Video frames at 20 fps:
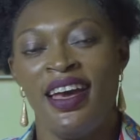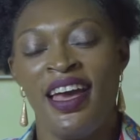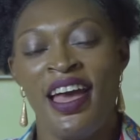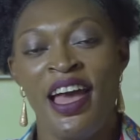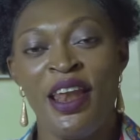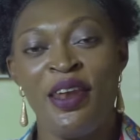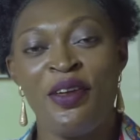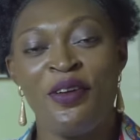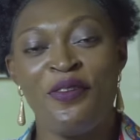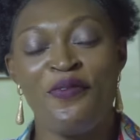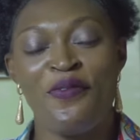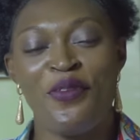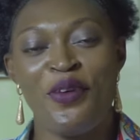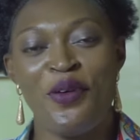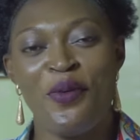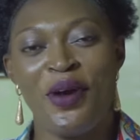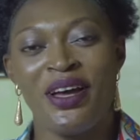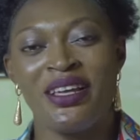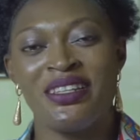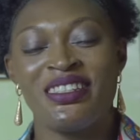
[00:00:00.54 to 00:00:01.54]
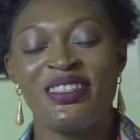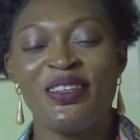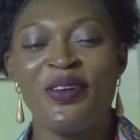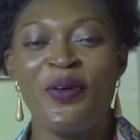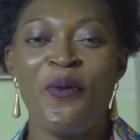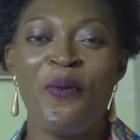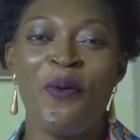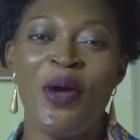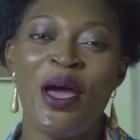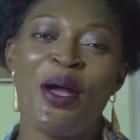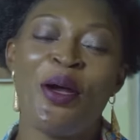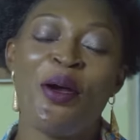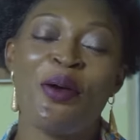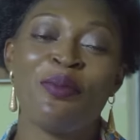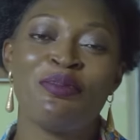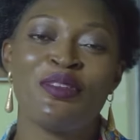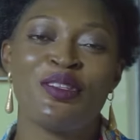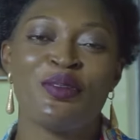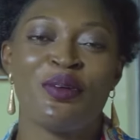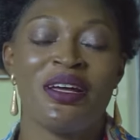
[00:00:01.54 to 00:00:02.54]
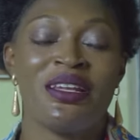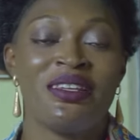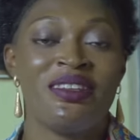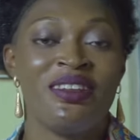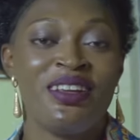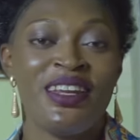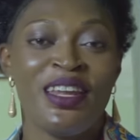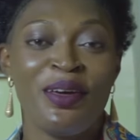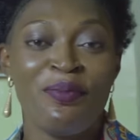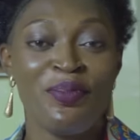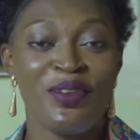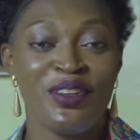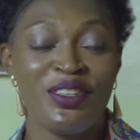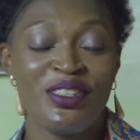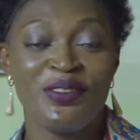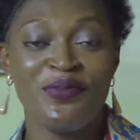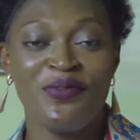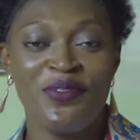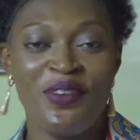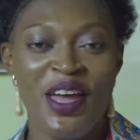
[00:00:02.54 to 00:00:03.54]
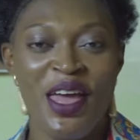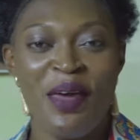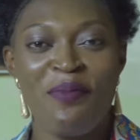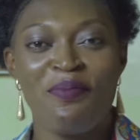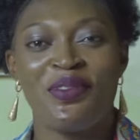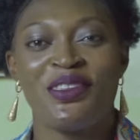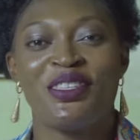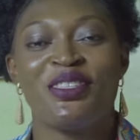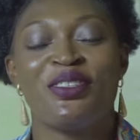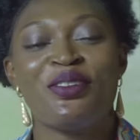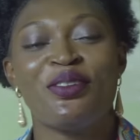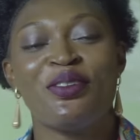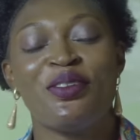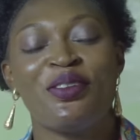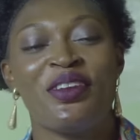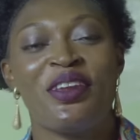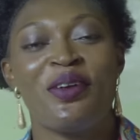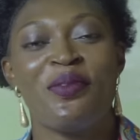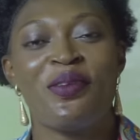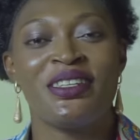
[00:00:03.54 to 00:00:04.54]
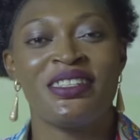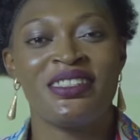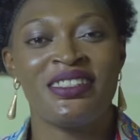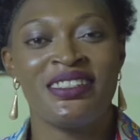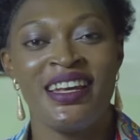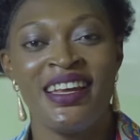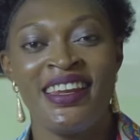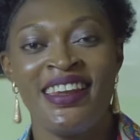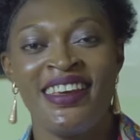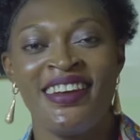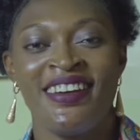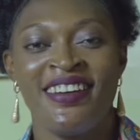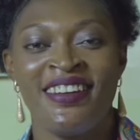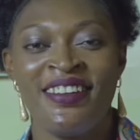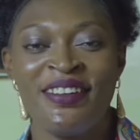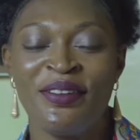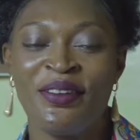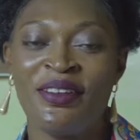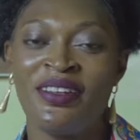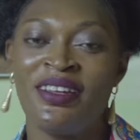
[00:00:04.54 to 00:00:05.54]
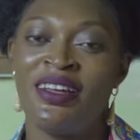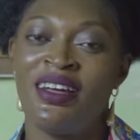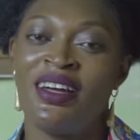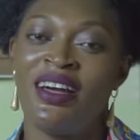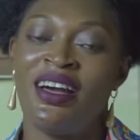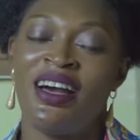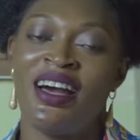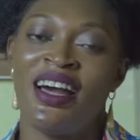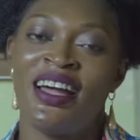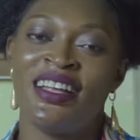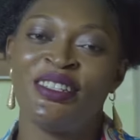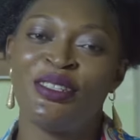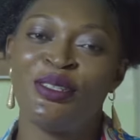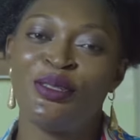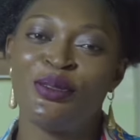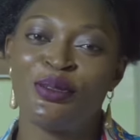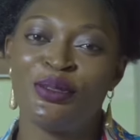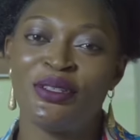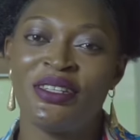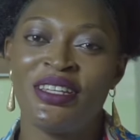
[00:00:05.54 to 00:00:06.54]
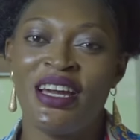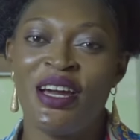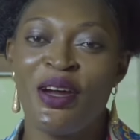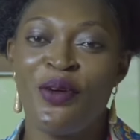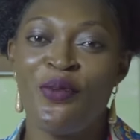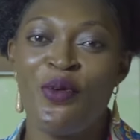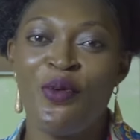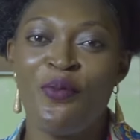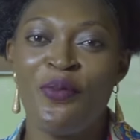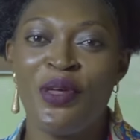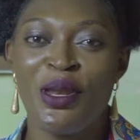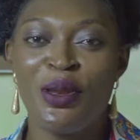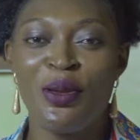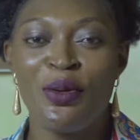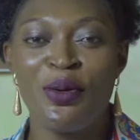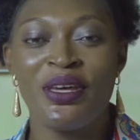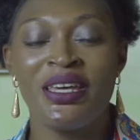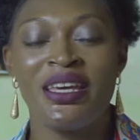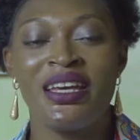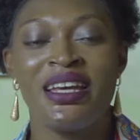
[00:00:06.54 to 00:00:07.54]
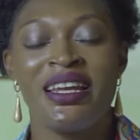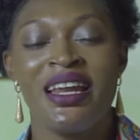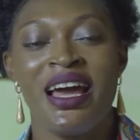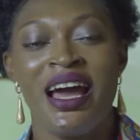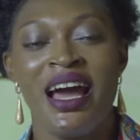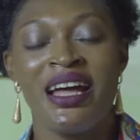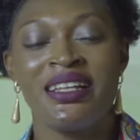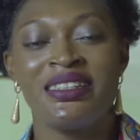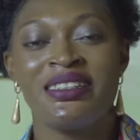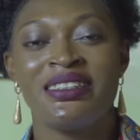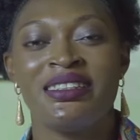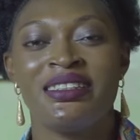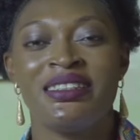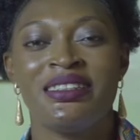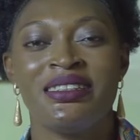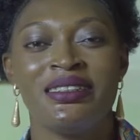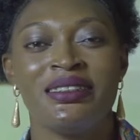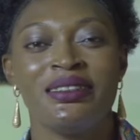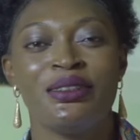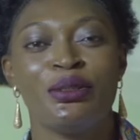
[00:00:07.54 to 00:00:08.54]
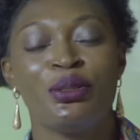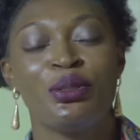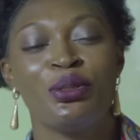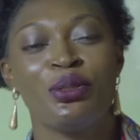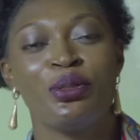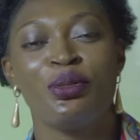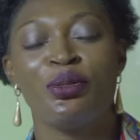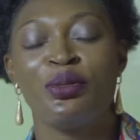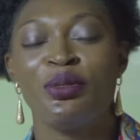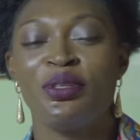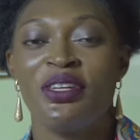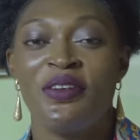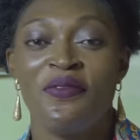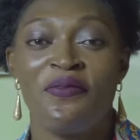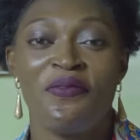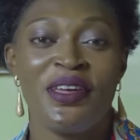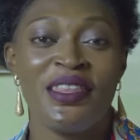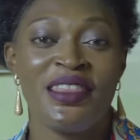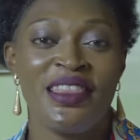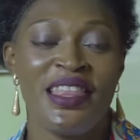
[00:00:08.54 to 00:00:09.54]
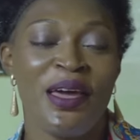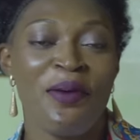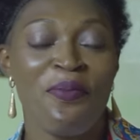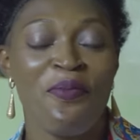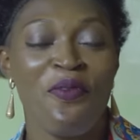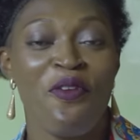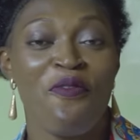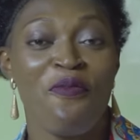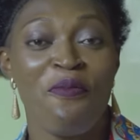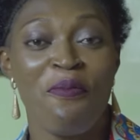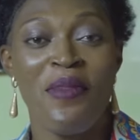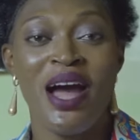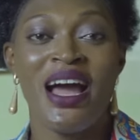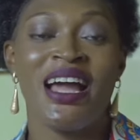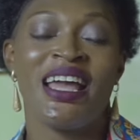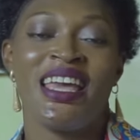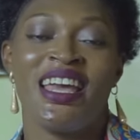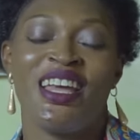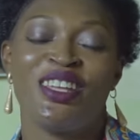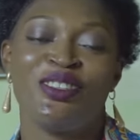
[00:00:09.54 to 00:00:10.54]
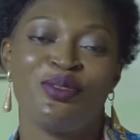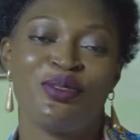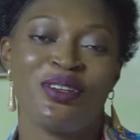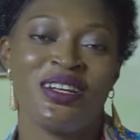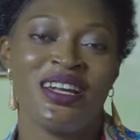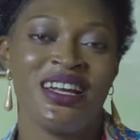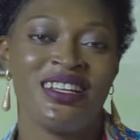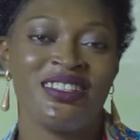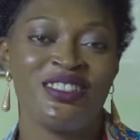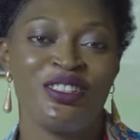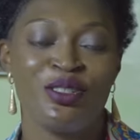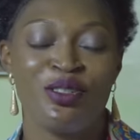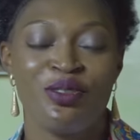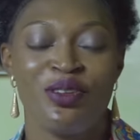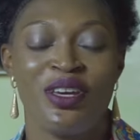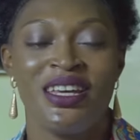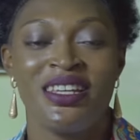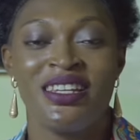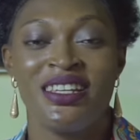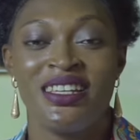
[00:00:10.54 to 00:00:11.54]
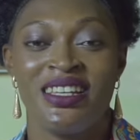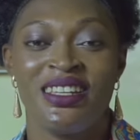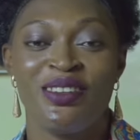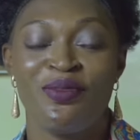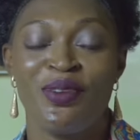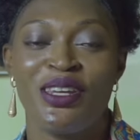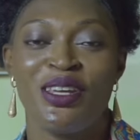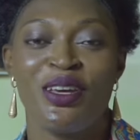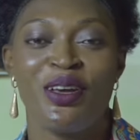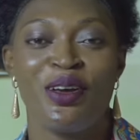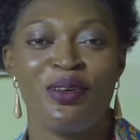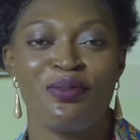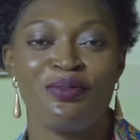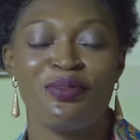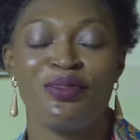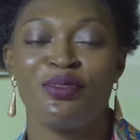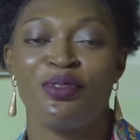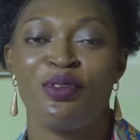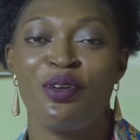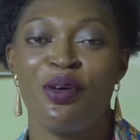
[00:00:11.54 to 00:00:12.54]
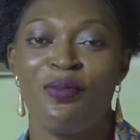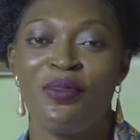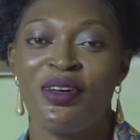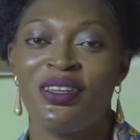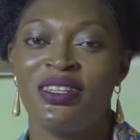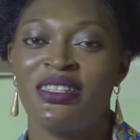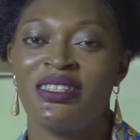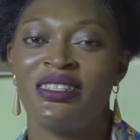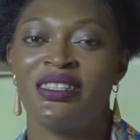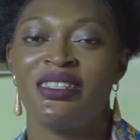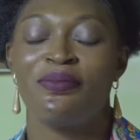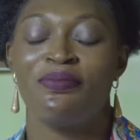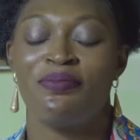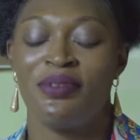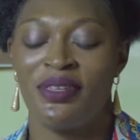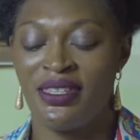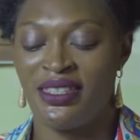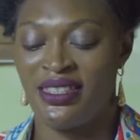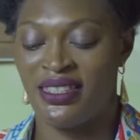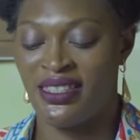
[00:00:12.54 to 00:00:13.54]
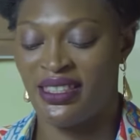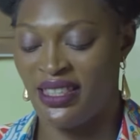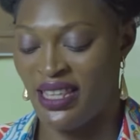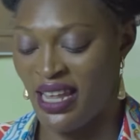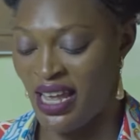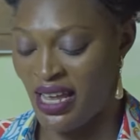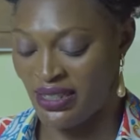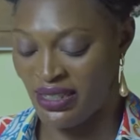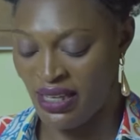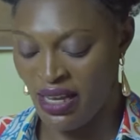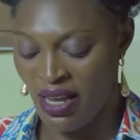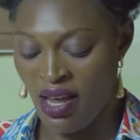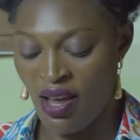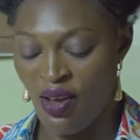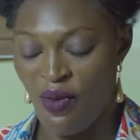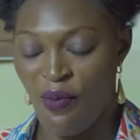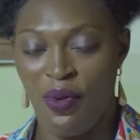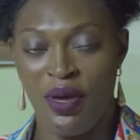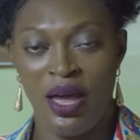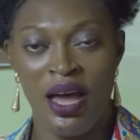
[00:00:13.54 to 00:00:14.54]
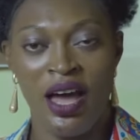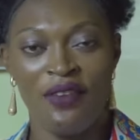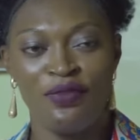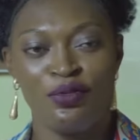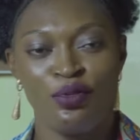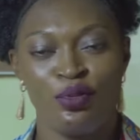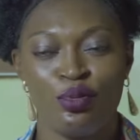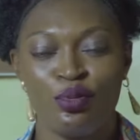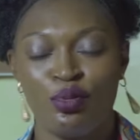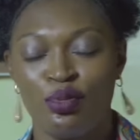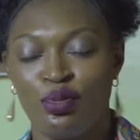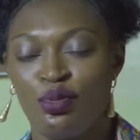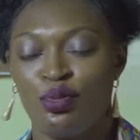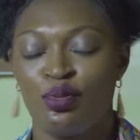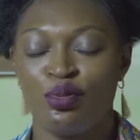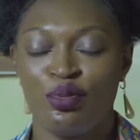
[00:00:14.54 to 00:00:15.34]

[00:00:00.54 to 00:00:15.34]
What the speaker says: Hello viewers, welcome to another beautiful episode on our channel, and today we'll be looking at the two different types of market you can trade in when it comes to commodity business. We have two.